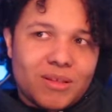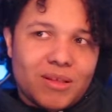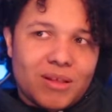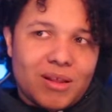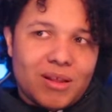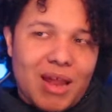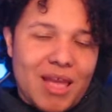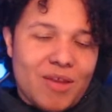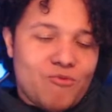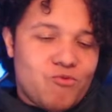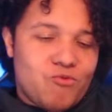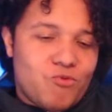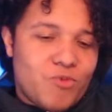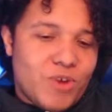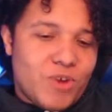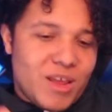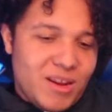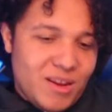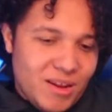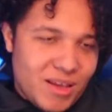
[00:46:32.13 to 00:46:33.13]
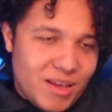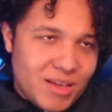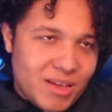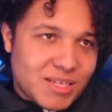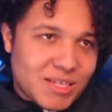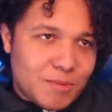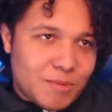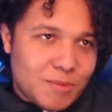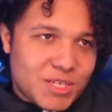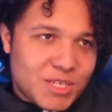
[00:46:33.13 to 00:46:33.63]
like Rin is
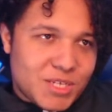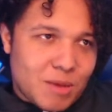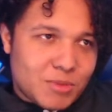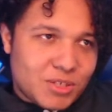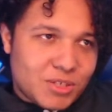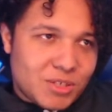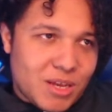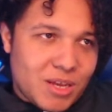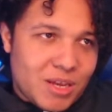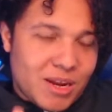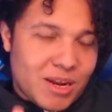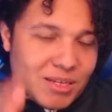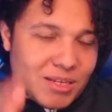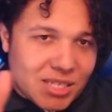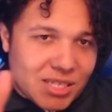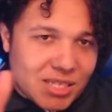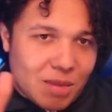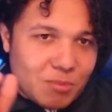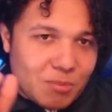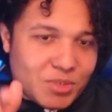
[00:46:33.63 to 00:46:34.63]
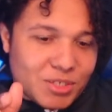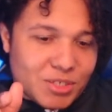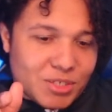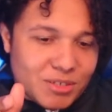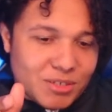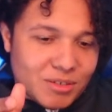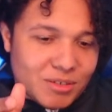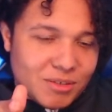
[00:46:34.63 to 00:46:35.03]
an exception. An exception.